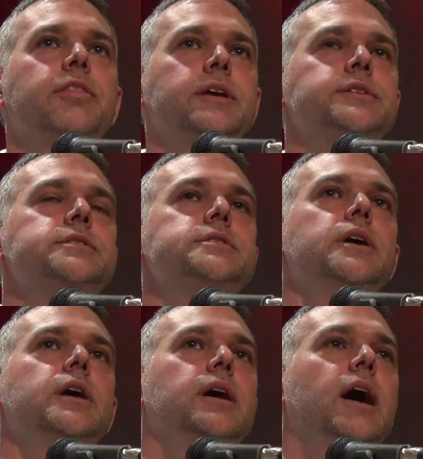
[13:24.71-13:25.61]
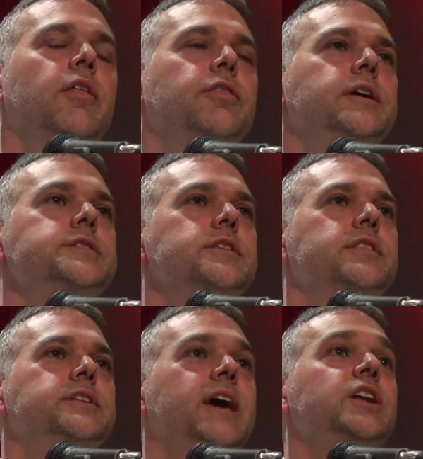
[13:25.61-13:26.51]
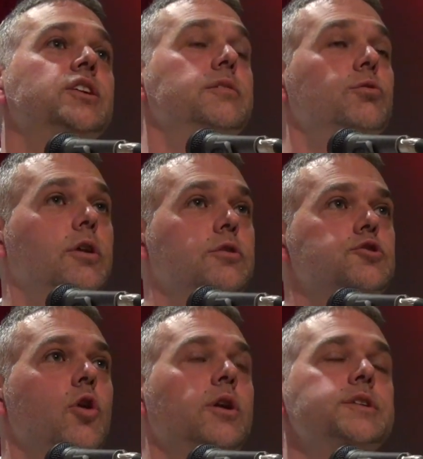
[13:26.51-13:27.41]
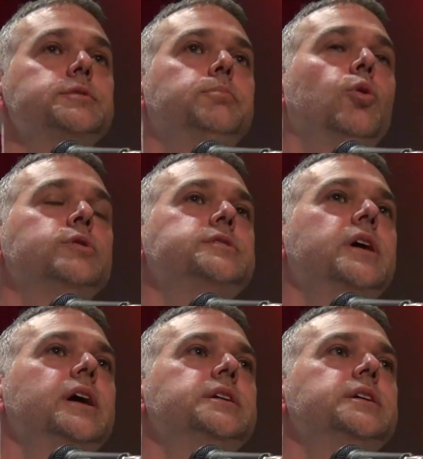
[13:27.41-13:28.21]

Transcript: things that the data strongly supports,